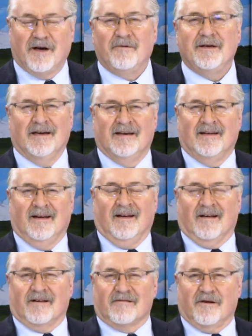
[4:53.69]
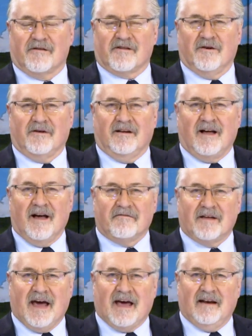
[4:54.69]
shall we? Let's go to
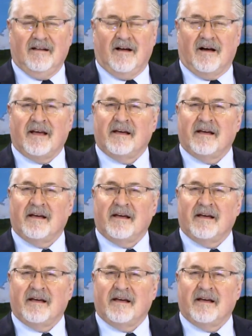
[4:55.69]
live cattle,